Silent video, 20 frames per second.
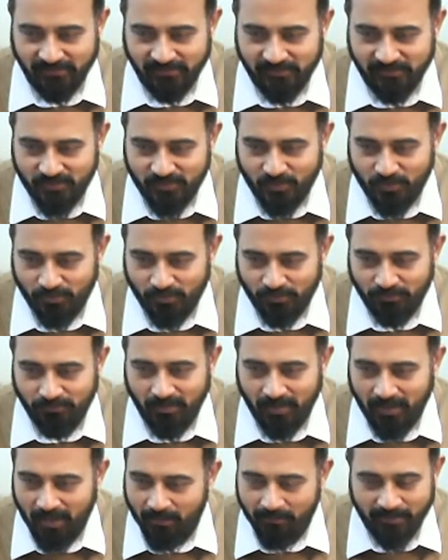So
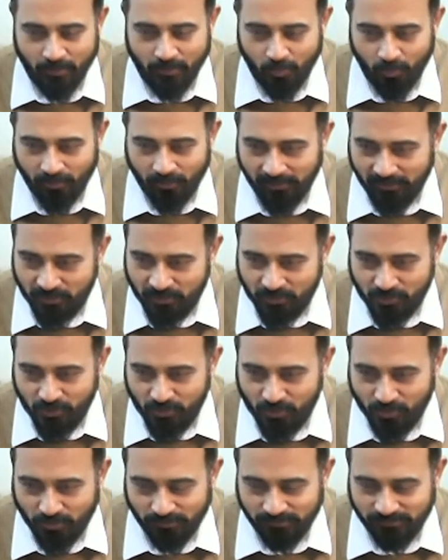I'm in no rush
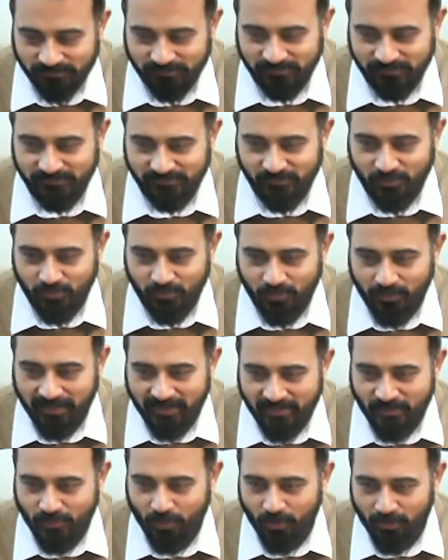to do any
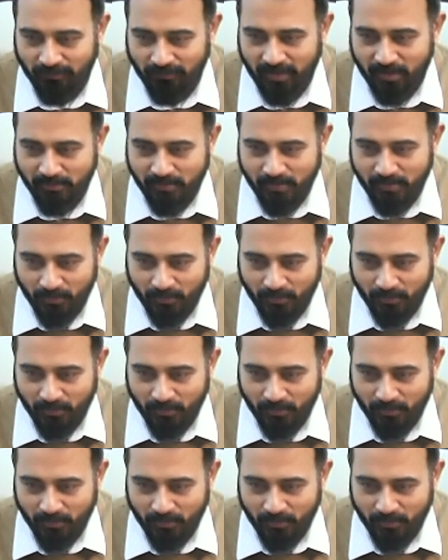sort of IPO.